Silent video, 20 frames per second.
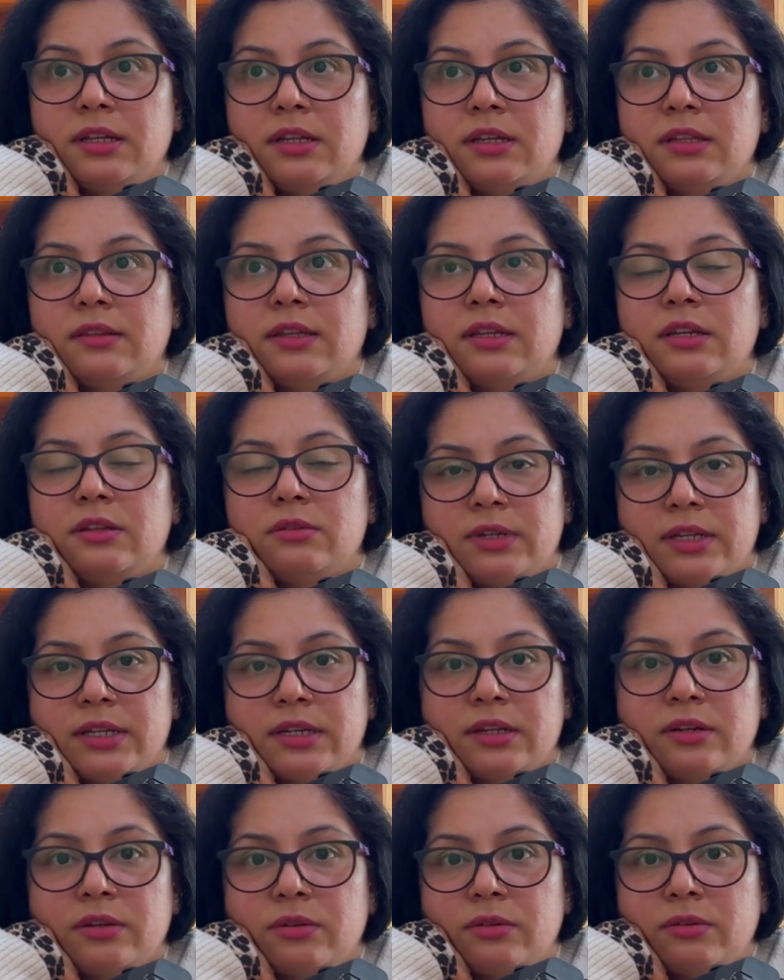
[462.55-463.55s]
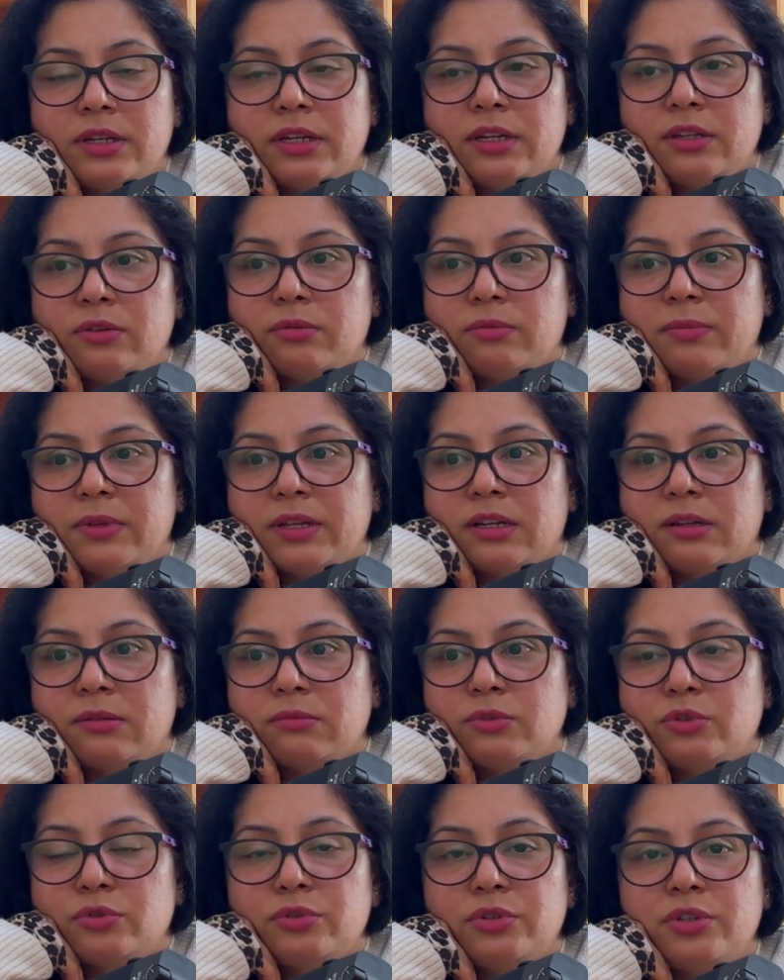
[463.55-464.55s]
then you let it go and you
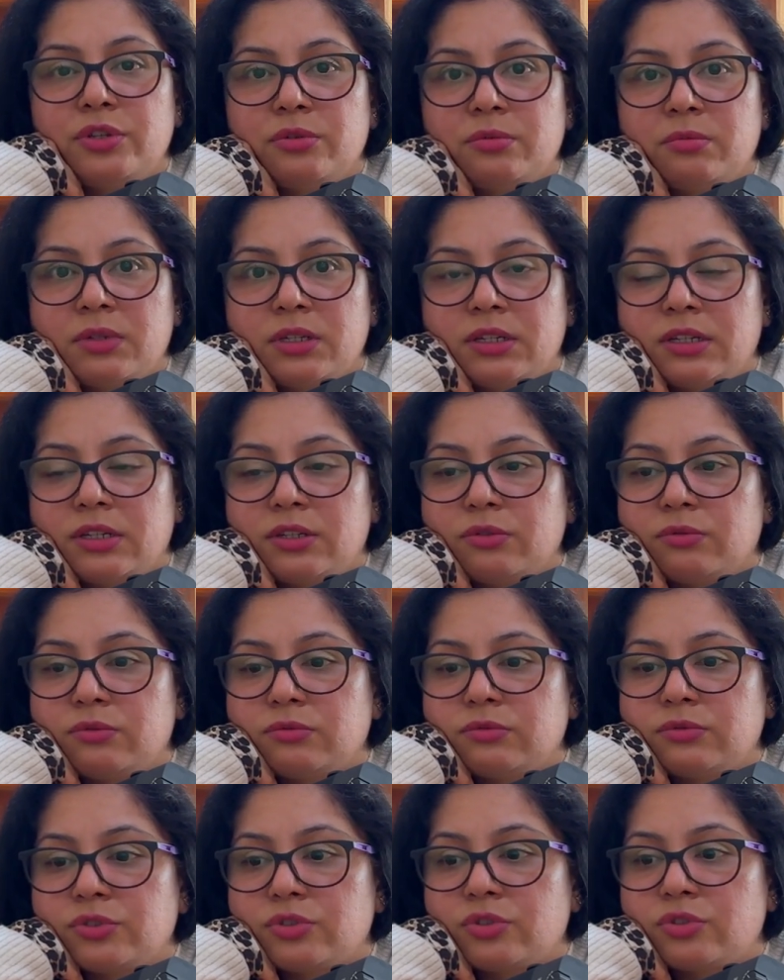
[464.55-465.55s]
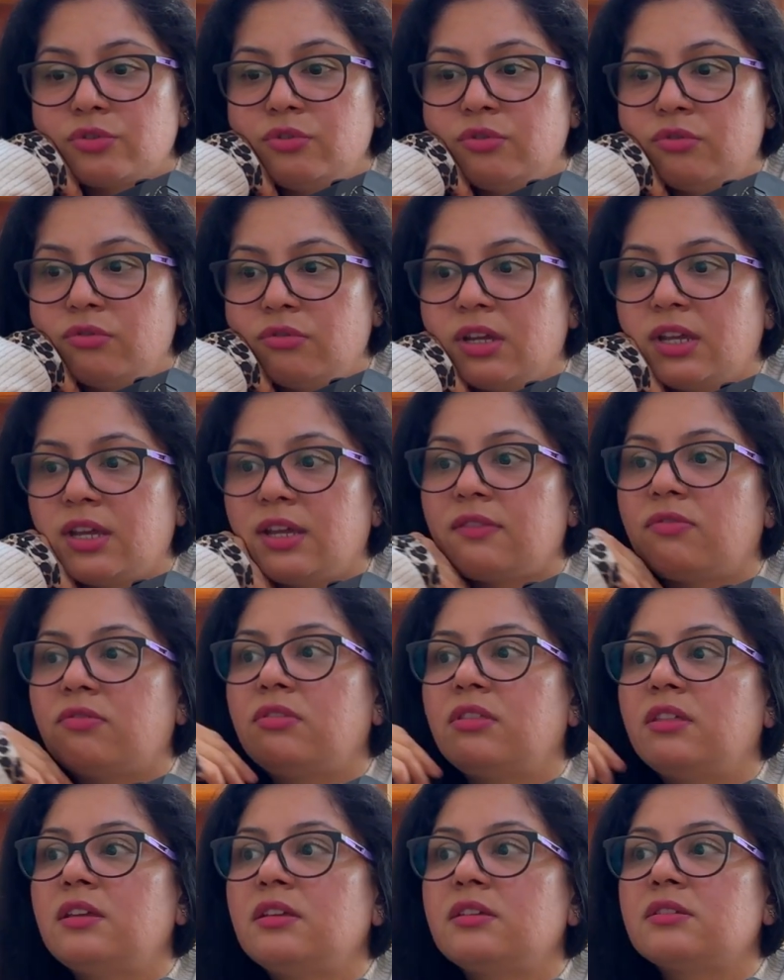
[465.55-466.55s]
become too human and you just look at
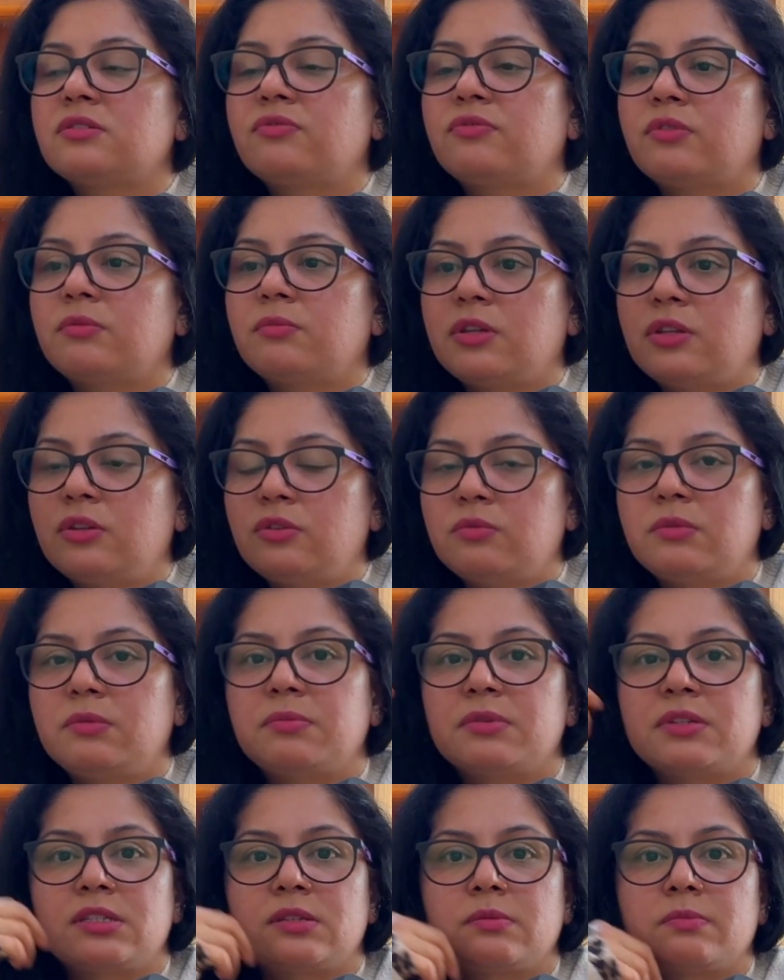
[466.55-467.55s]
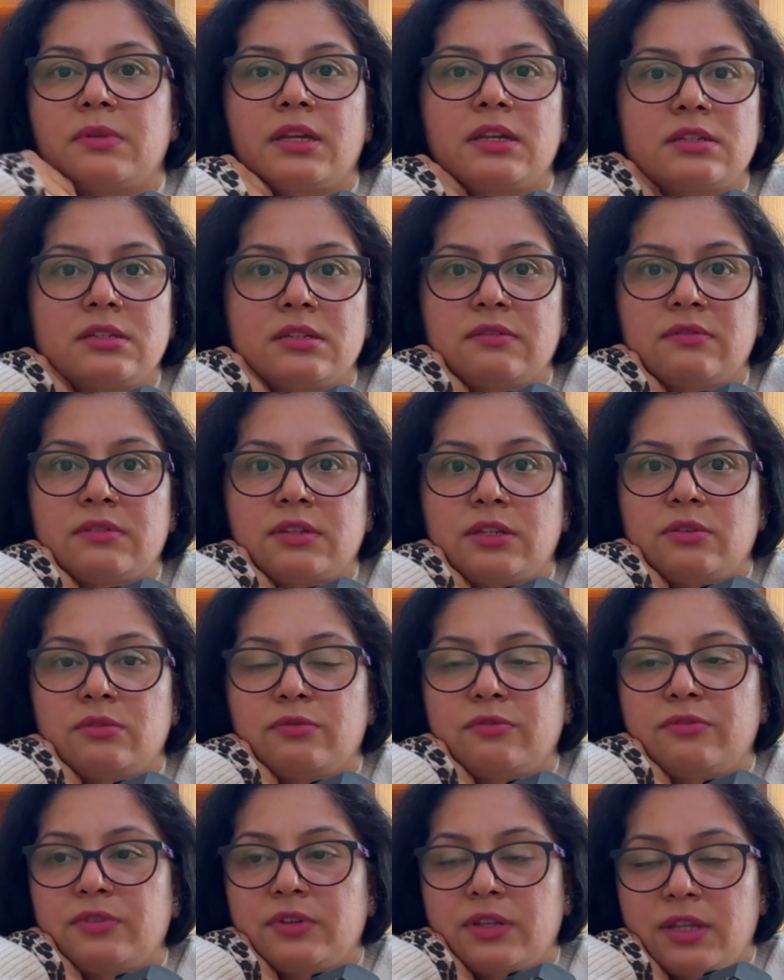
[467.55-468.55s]
things from human perspective and you
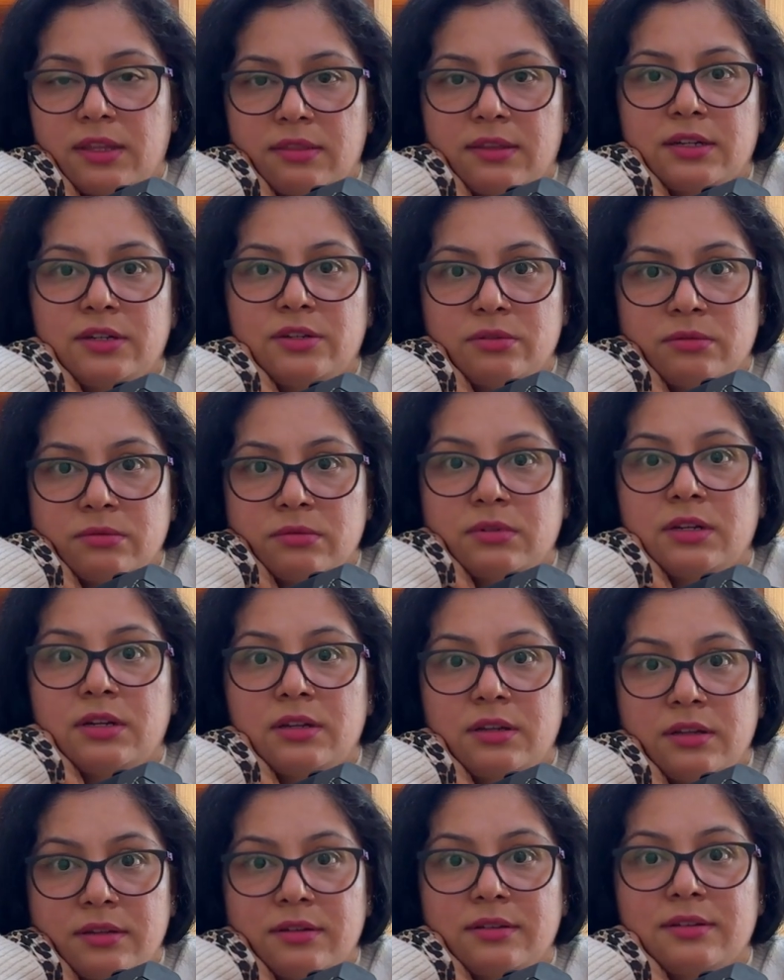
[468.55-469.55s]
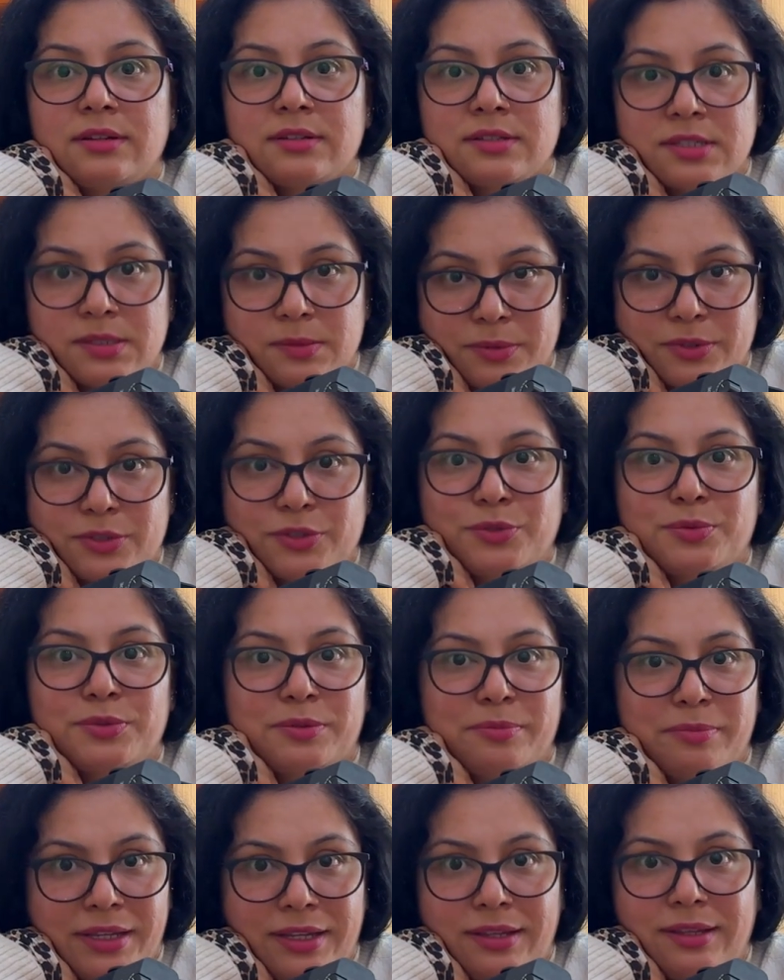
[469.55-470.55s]
forget that you are a spiritual
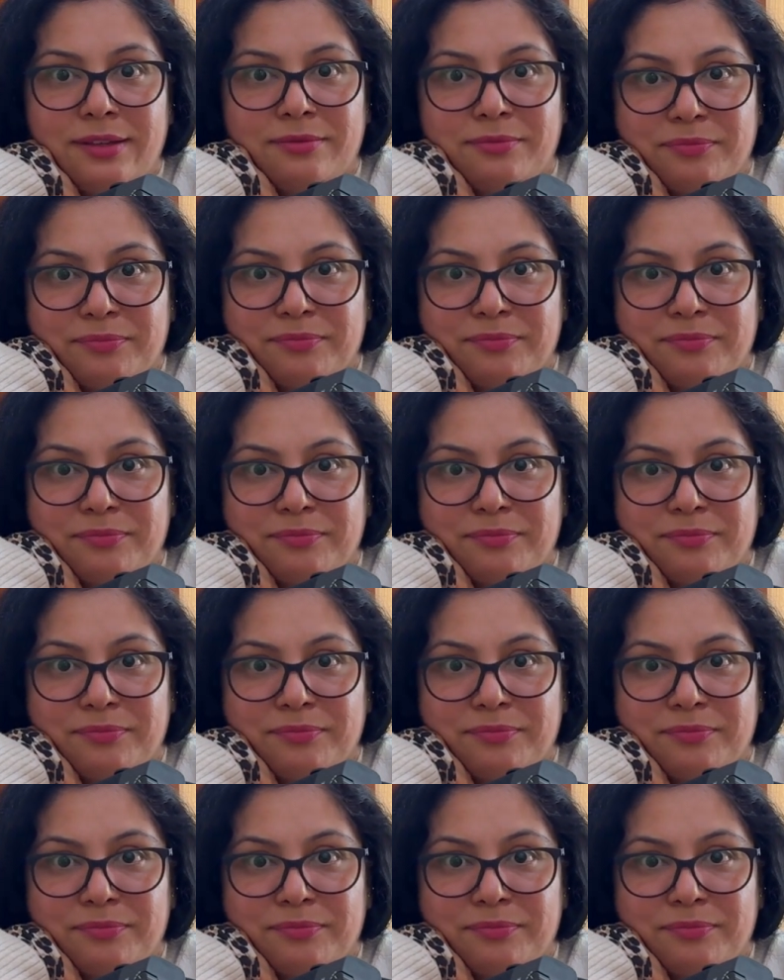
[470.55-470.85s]
being